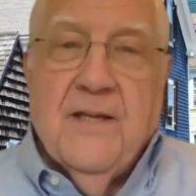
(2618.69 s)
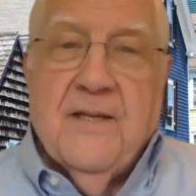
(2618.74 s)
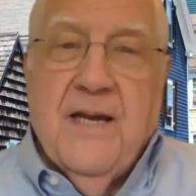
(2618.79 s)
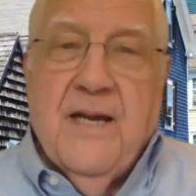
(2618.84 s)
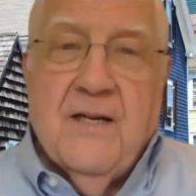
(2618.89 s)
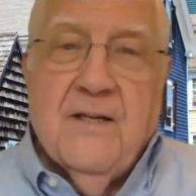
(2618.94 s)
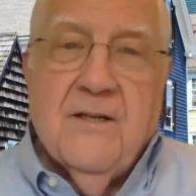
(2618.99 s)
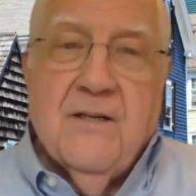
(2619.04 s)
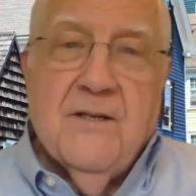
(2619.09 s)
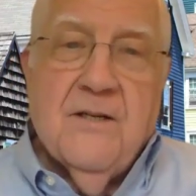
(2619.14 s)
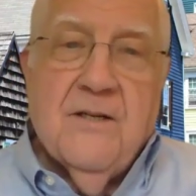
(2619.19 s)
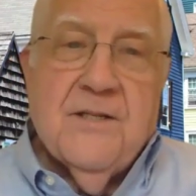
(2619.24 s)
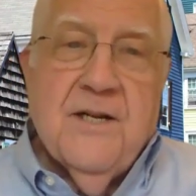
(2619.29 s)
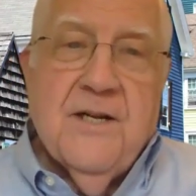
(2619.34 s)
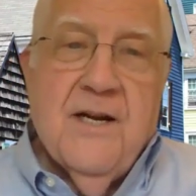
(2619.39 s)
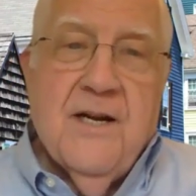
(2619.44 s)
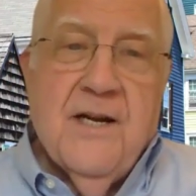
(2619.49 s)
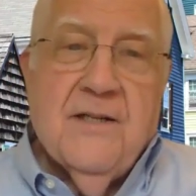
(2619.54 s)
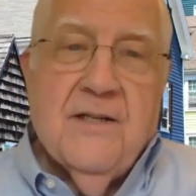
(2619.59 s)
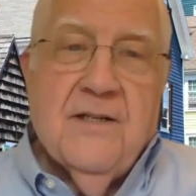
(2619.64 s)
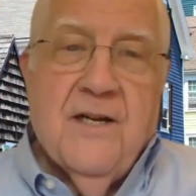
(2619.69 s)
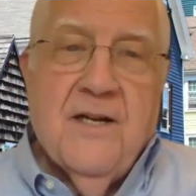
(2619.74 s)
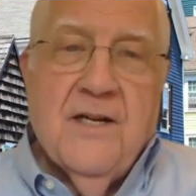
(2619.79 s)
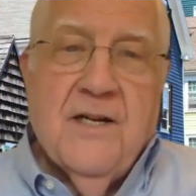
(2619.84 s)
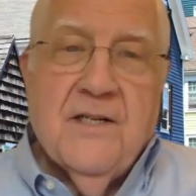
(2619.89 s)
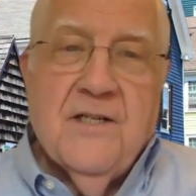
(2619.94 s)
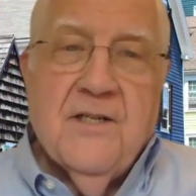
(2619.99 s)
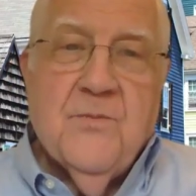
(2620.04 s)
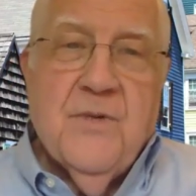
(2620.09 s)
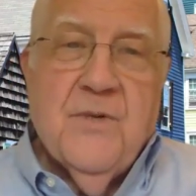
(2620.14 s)
That little
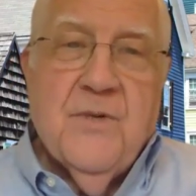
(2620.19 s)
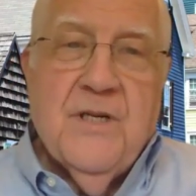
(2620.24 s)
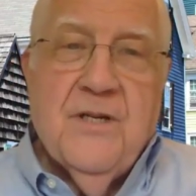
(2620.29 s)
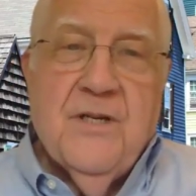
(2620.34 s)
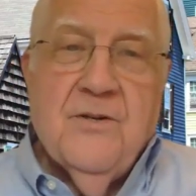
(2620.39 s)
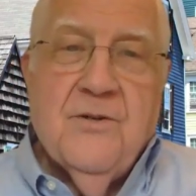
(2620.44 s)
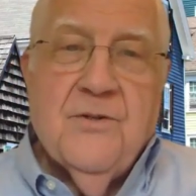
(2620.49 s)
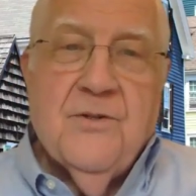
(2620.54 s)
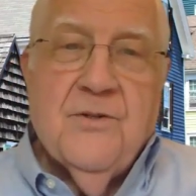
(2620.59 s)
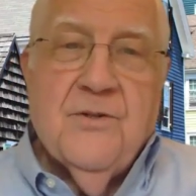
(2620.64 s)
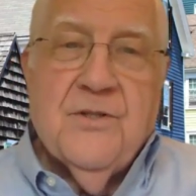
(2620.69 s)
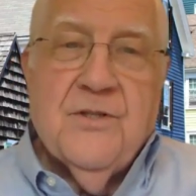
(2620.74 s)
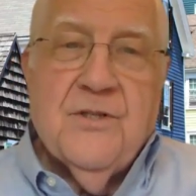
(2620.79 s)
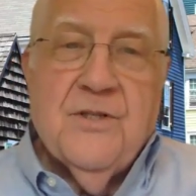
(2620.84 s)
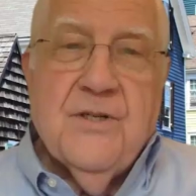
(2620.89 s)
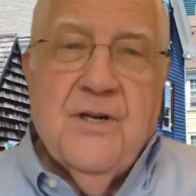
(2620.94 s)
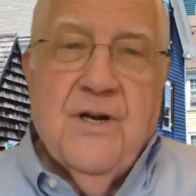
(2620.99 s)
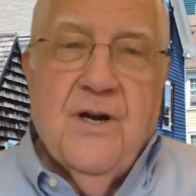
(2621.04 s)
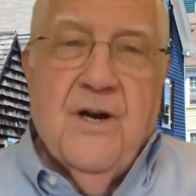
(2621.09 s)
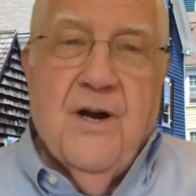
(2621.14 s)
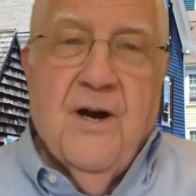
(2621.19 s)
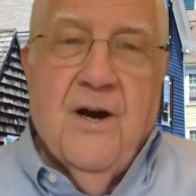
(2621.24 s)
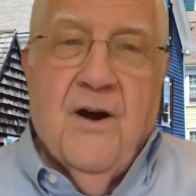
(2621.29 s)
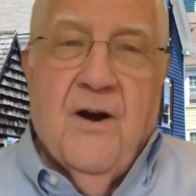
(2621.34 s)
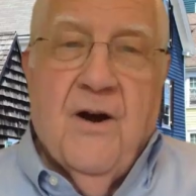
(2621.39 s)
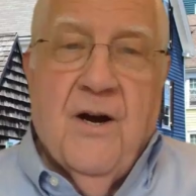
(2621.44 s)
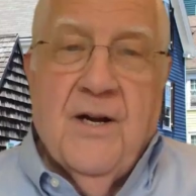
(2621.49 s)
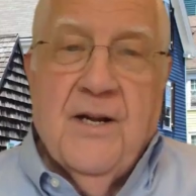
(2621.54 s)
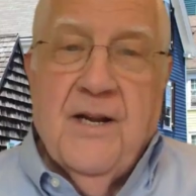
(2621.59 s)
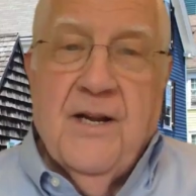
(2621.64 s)
tagline can be used uh,
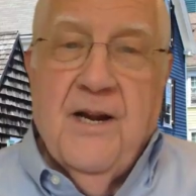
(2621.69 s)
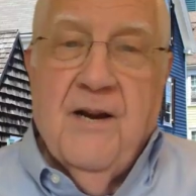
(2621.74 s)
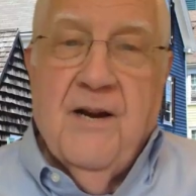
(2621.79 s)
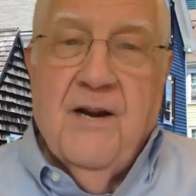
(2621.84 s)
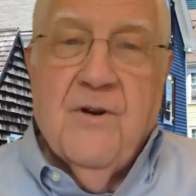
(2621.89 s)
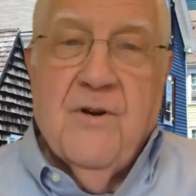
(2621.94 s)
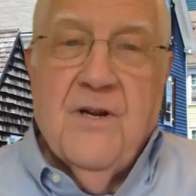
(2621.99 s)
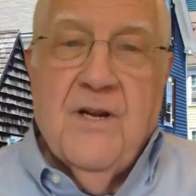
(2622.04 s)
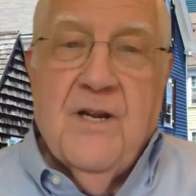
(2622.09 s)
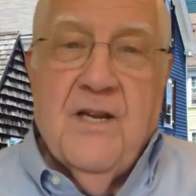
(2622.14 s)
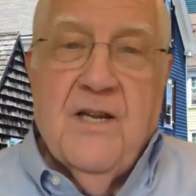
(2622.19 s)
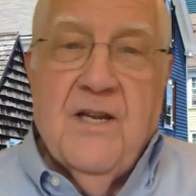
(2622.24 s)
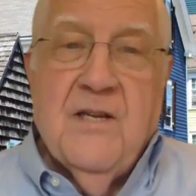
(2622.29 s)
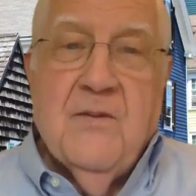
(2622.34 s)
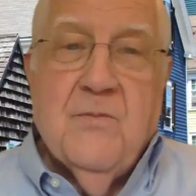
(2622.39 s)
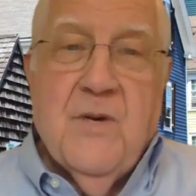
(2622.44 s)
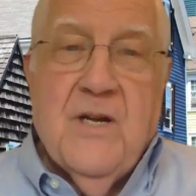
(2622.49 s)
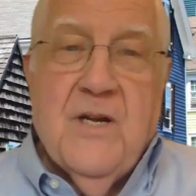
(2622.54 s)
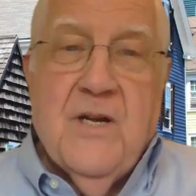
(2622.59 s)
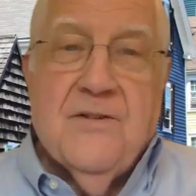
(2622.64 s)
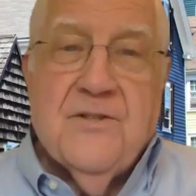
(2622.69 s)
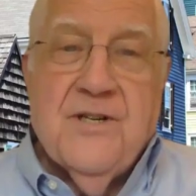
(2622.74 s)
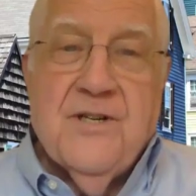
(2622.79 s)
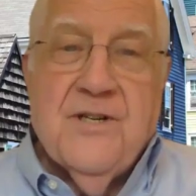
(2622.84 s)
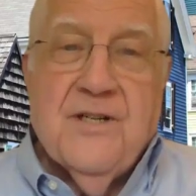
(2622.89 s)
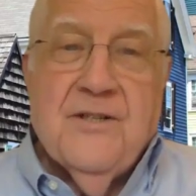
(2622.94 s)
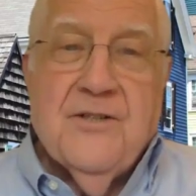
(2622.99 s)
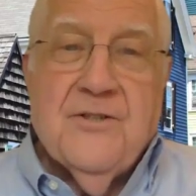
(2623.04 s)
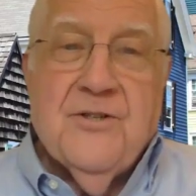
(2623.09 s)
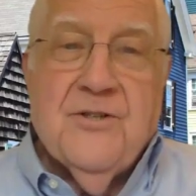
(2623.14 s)
on every email
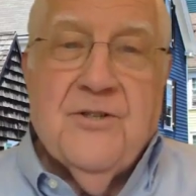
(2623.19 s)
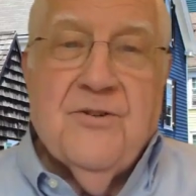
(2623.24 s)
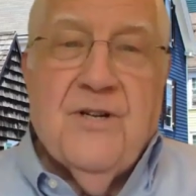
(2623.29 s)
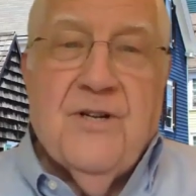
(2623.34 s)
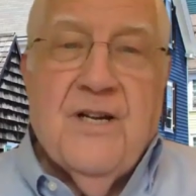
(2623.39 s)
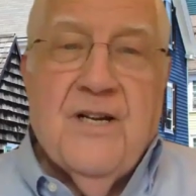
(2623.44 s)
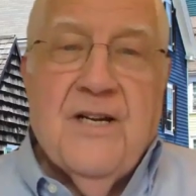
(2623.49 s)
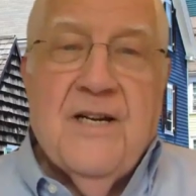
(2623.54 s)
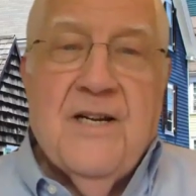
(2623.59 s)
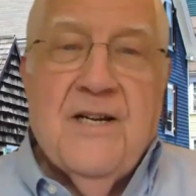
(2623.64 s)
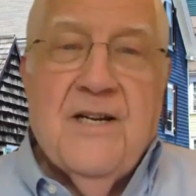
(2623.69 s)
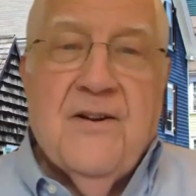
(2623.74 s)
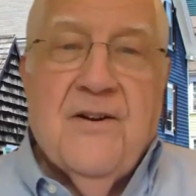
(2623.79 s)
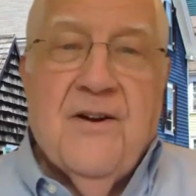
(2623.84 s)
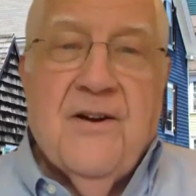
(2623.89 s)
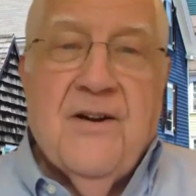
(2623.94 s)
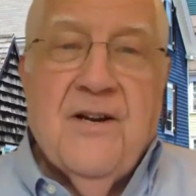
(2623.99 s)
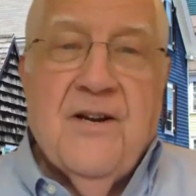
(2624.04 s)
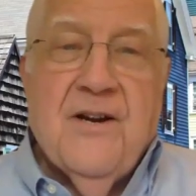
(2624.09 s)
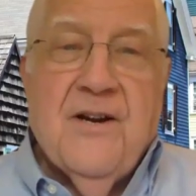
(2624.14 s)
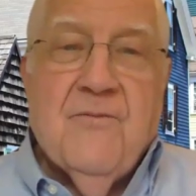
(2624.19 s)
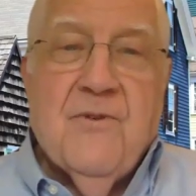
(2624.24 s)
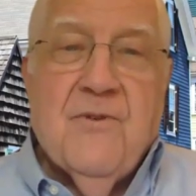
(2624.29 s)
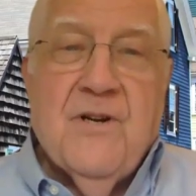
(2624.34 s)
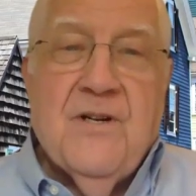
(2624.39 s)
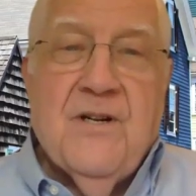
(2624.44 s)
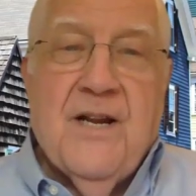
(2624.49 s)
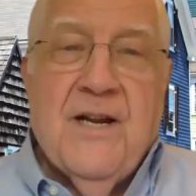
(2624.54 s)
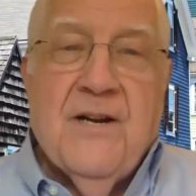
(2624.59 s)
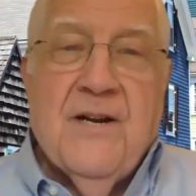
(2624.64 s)
signature line, on
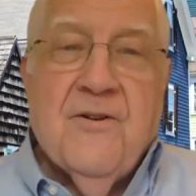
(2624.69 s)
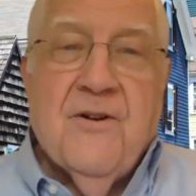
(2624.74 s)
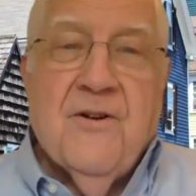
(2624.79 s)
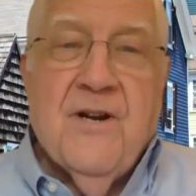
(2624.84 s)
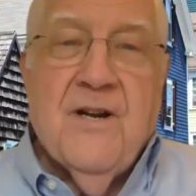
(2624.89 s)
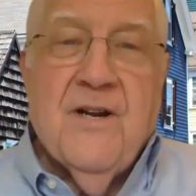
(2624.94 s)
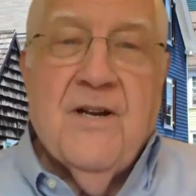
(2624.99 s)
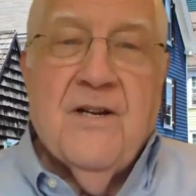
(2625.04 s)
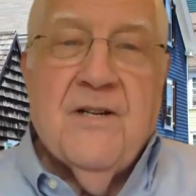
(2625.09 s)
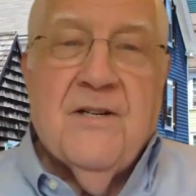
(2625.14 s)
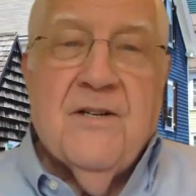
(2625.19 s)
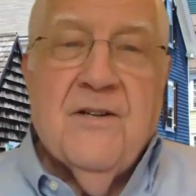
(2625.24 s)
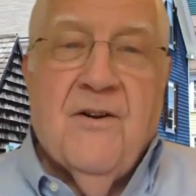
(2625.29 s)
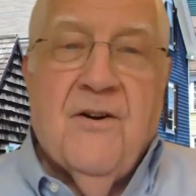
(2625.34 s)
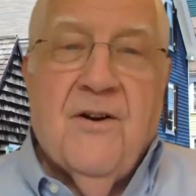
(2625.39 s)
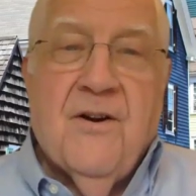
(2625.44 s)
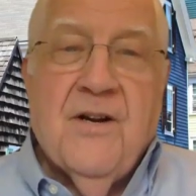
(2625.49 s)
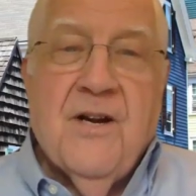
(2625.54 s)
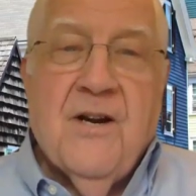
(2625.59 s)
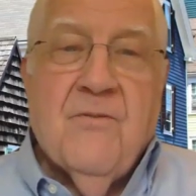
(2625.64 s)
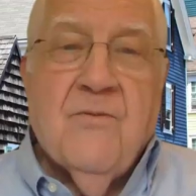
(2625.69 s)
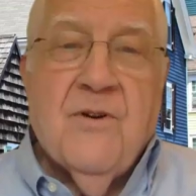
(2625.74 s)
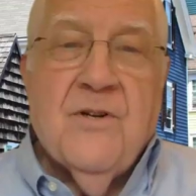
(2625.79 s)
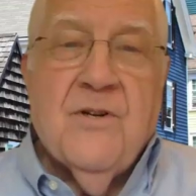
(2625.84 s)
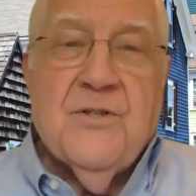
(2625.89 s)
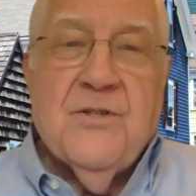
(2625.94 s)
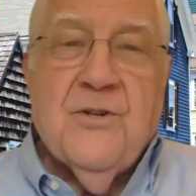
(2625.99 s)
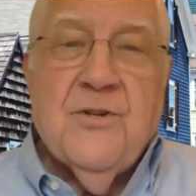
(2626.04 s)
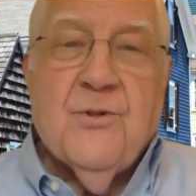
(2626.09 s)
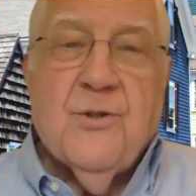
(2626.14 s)
every letterhead, on
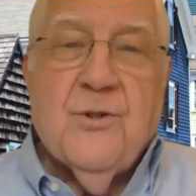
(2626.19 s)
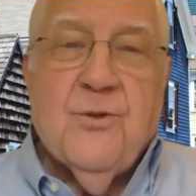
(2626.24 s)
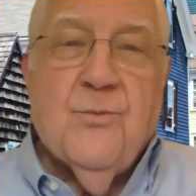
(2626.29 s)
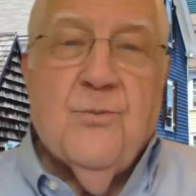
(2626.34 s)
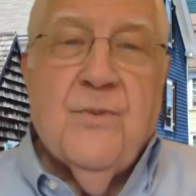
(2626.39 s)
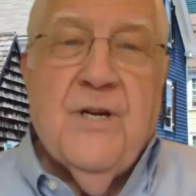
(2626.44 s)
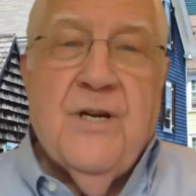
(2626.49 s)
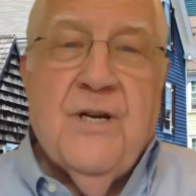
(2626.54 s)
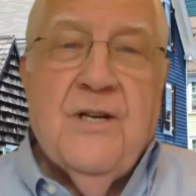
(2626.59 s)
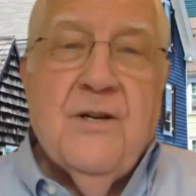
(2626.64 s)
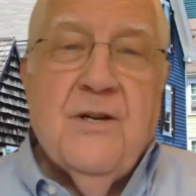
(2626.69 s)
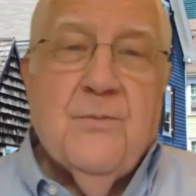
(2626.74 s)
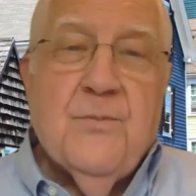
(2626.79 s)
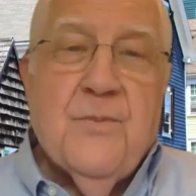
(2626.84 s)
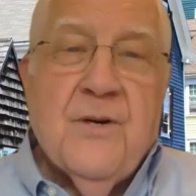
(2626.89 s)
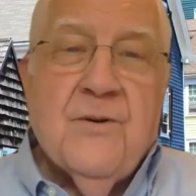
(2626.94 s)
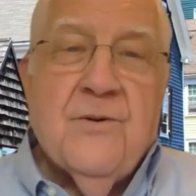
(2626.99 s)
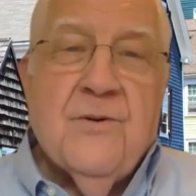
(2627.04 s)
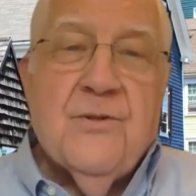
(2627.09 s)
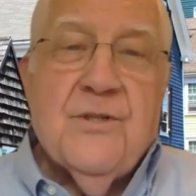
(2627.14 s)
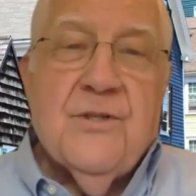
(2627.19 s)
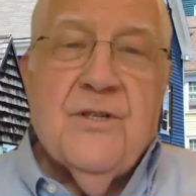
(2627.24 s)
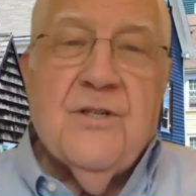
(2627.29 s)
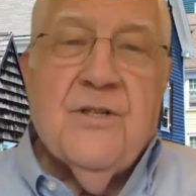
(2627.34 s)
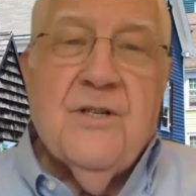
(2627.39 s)
every social media post.